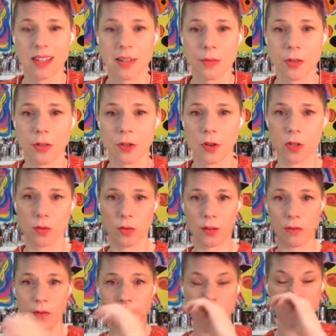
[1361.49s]
Different strokes for
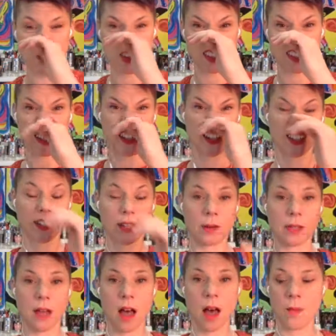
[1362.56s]
different folks. Let us
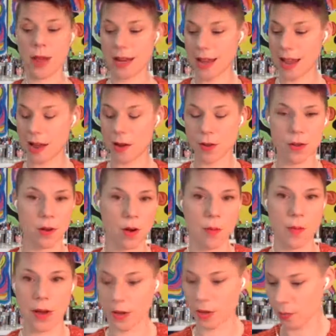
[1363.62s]
know in the comment how you go
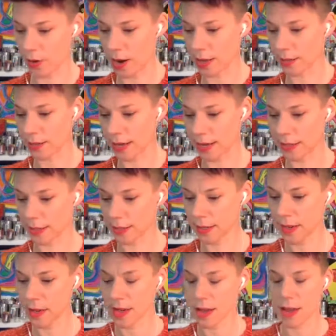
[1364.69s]
about your process.